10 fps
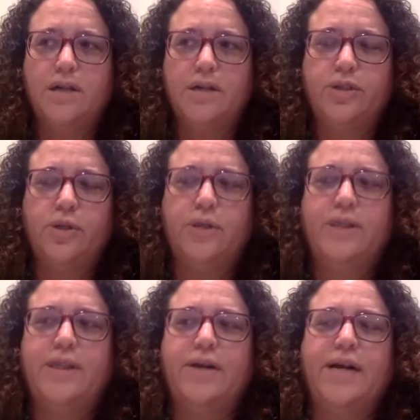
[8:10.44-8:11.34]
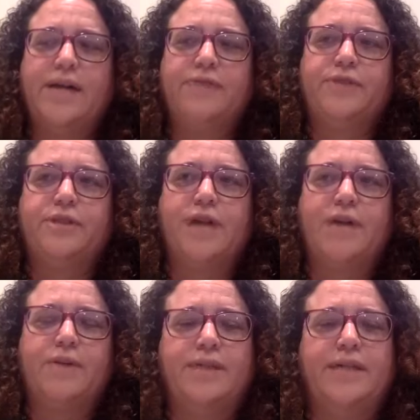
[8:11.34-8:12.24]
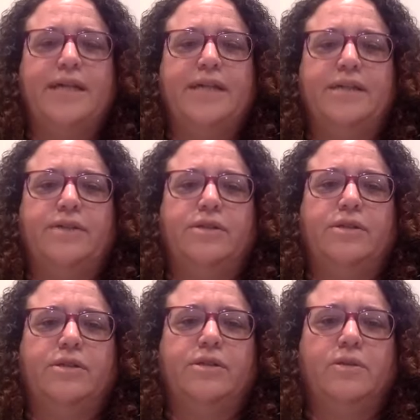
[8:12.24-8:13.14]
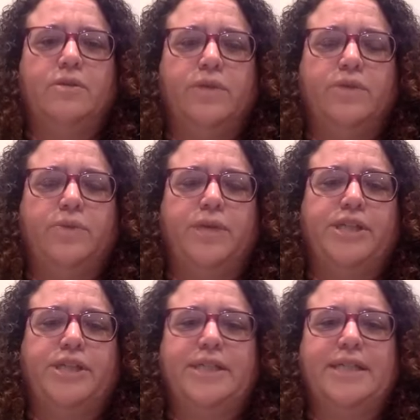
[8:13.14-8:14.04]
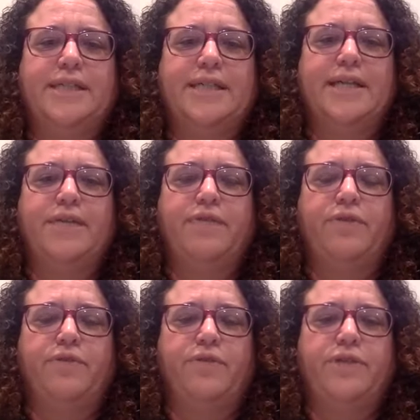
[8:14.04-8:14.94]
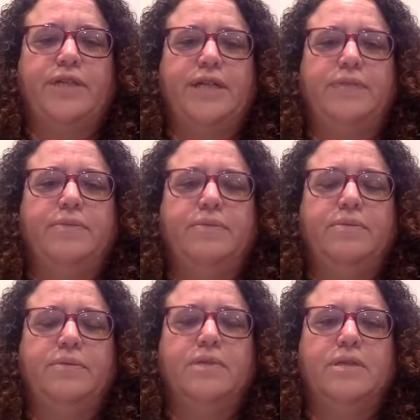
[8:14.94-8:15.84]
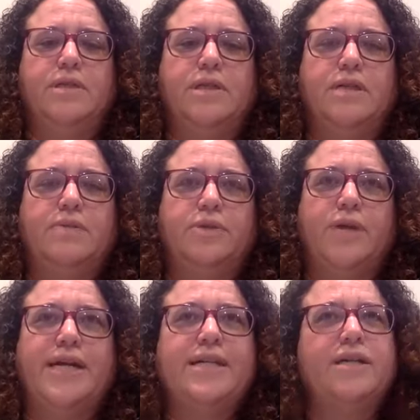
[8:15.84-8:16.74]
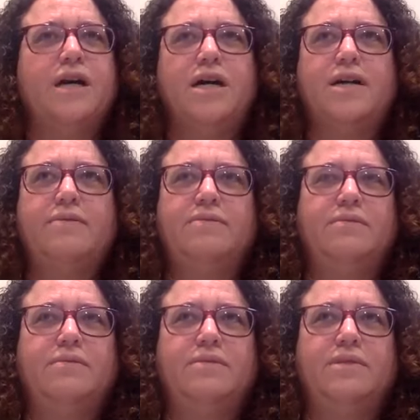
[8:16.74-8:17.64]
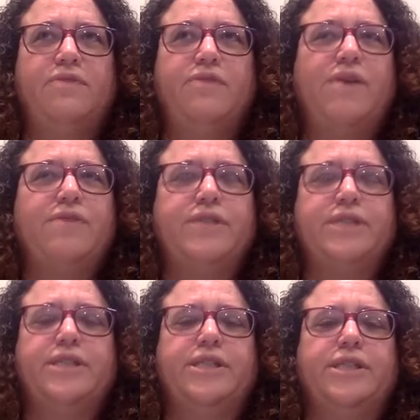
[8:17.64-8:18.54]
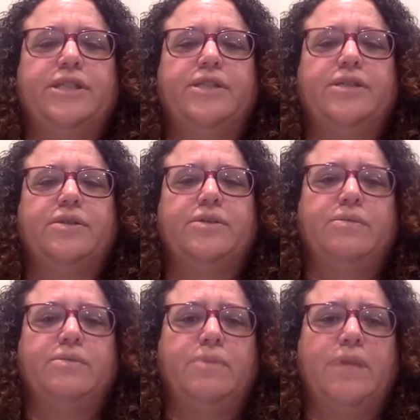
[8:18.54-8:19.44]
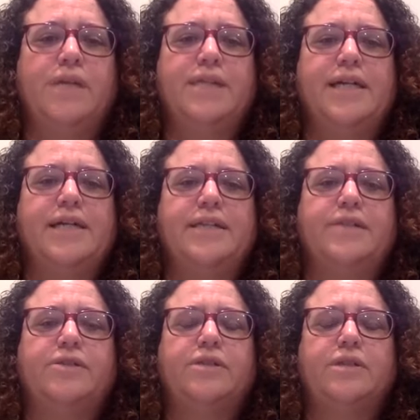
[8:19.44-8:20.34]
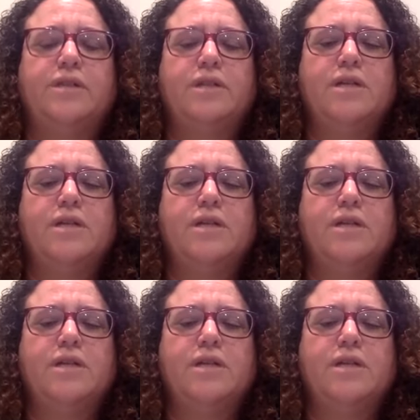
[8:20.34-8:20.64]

Shortly thereafter, I was diagnosed with depression and anxiety for the first time. So I had gone 5 or 6 years undiagnosed.